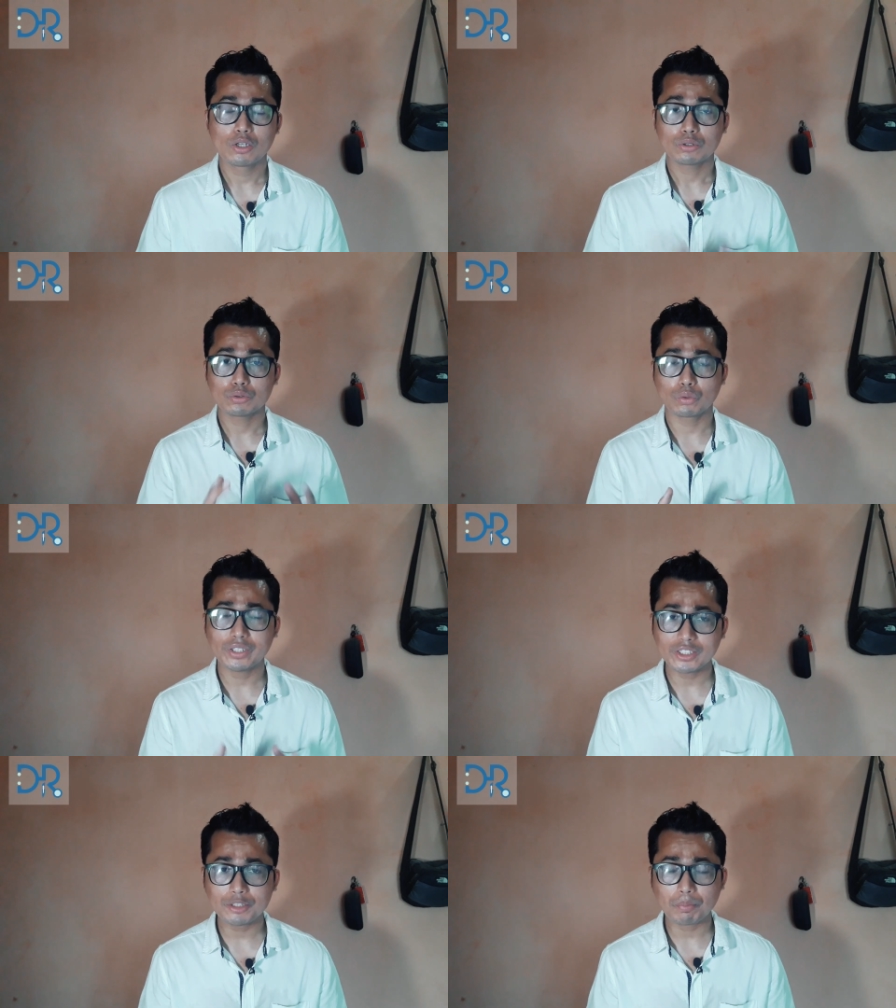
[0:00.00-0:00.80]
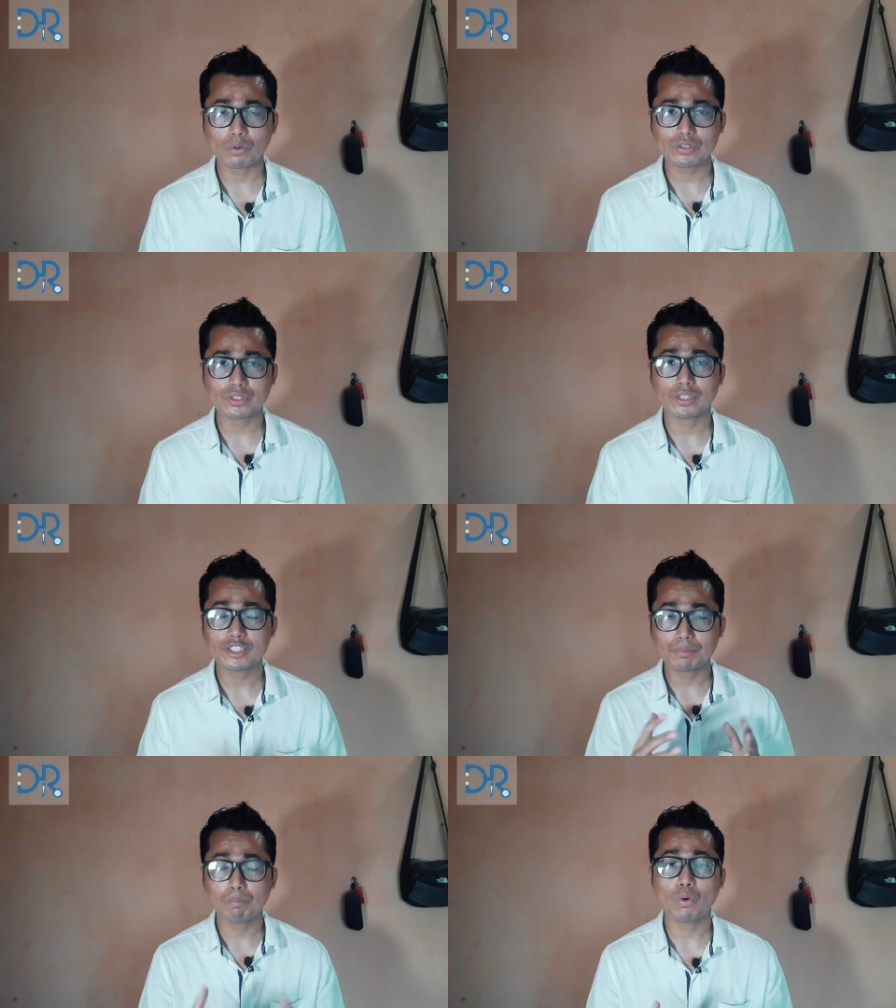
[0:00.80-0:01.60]
During this procedure,
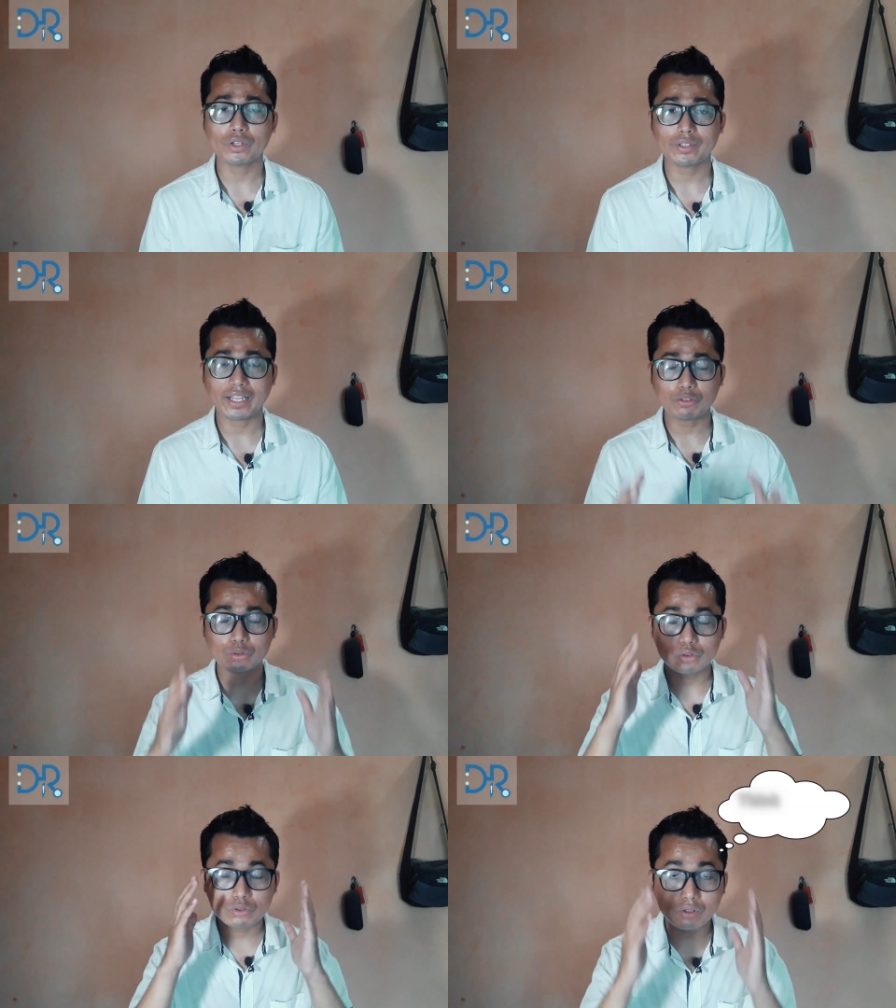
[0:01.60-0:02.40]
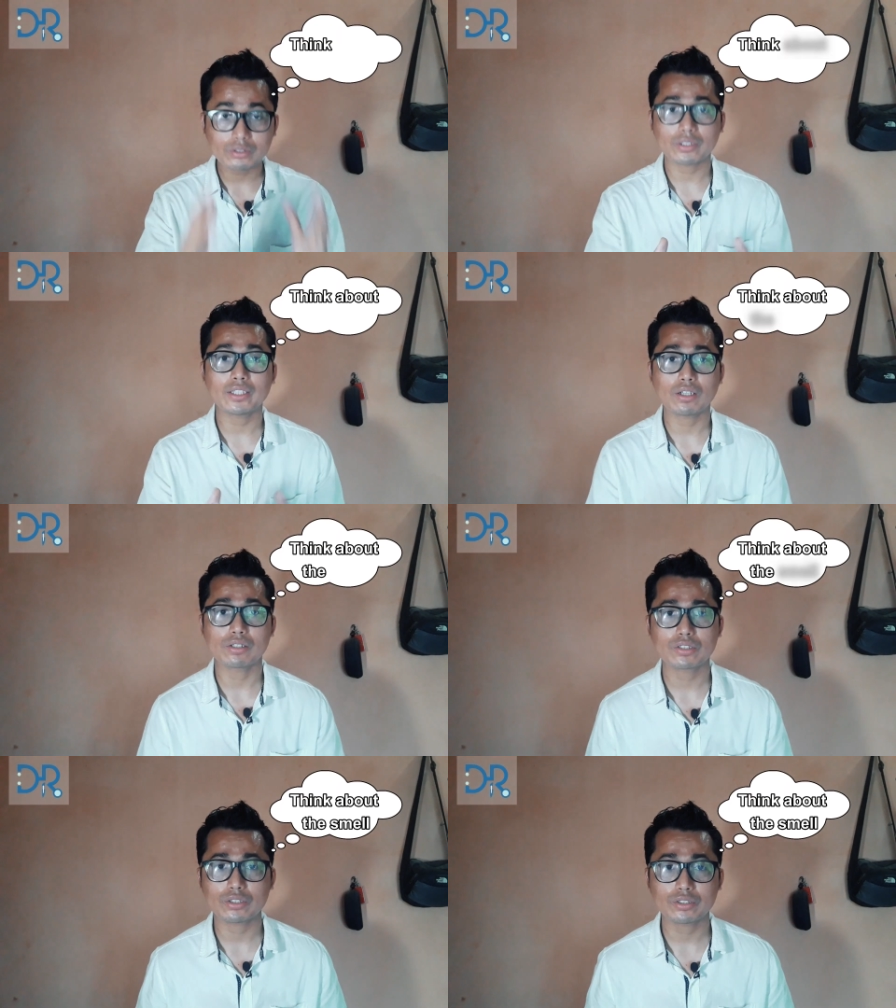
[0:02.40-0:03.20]
it's important that you totally
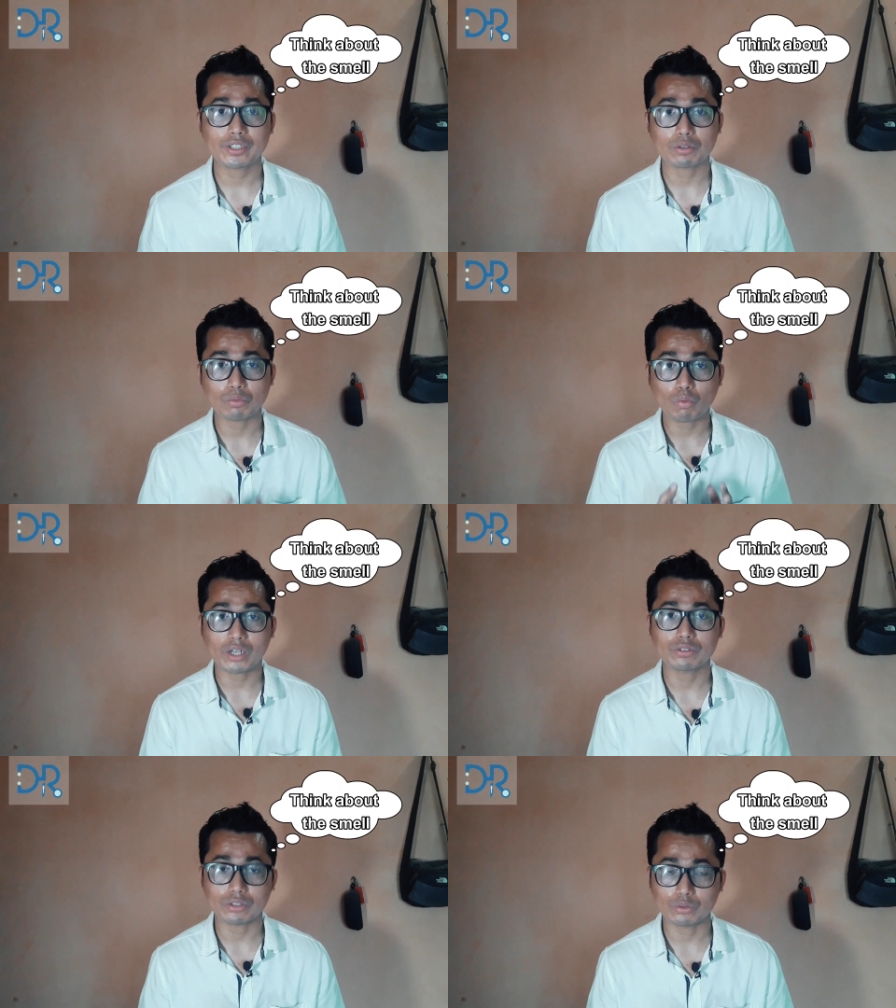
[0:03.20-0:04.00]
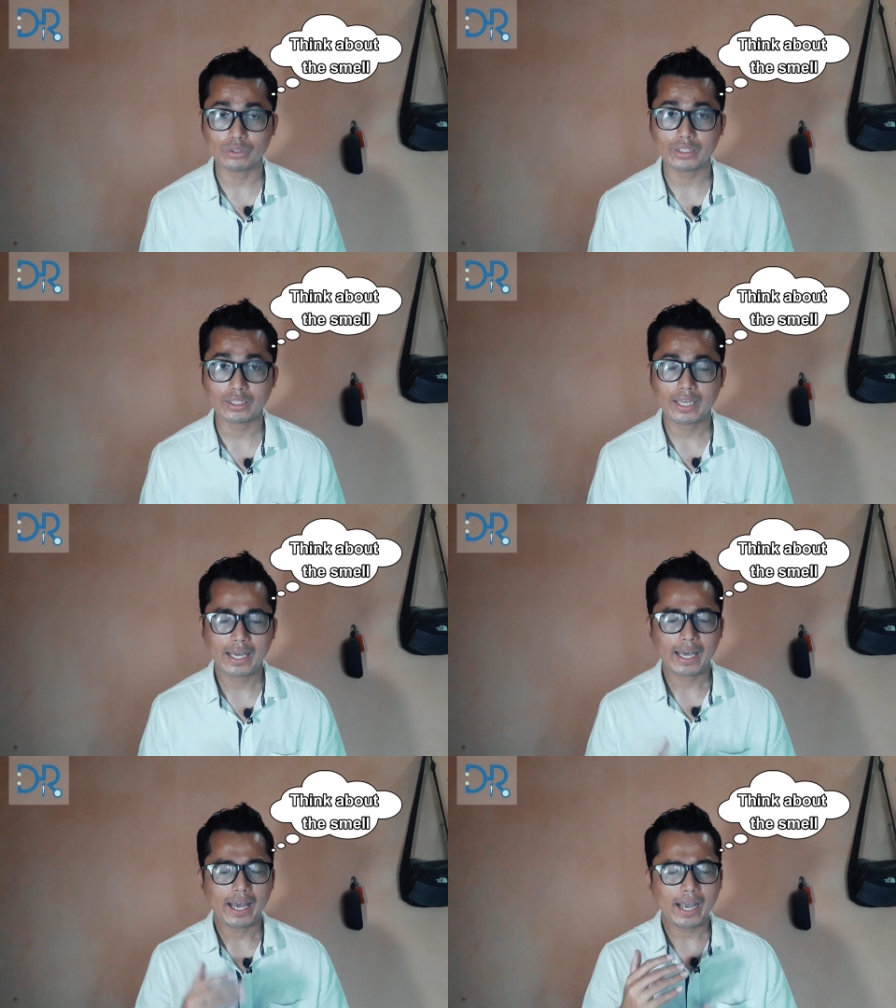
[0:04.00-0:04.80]
concentrate on what you're doing
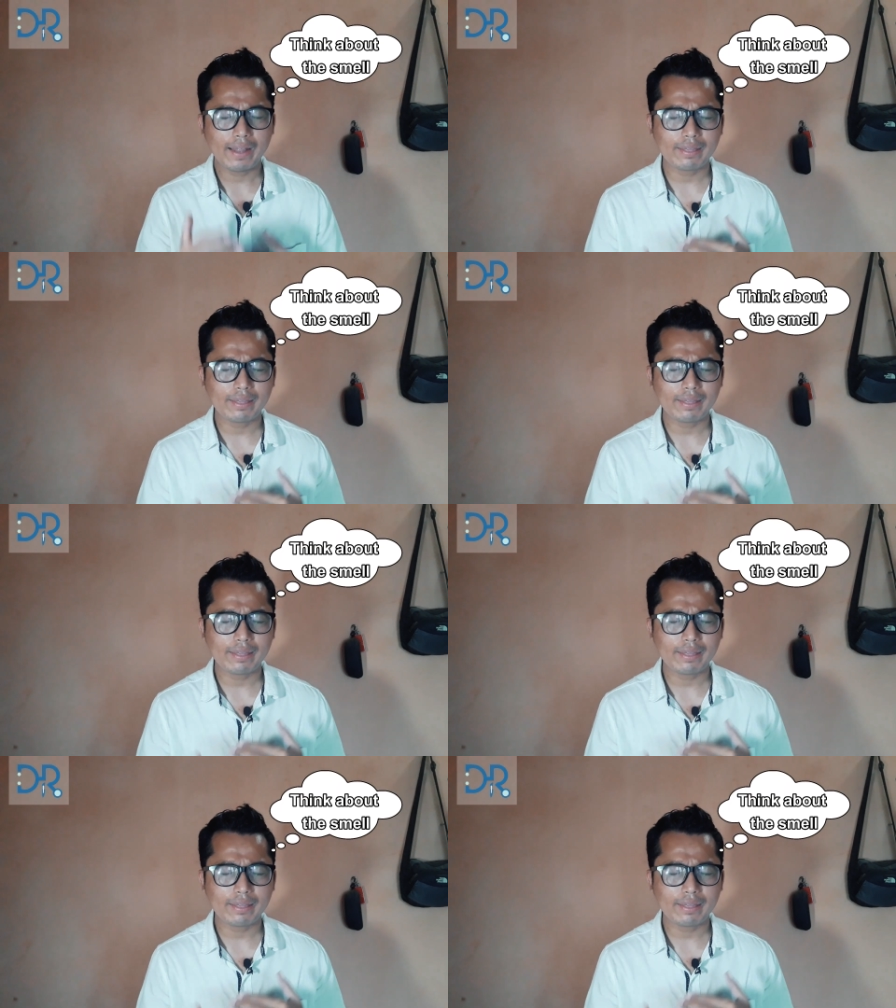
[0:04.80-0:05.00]
and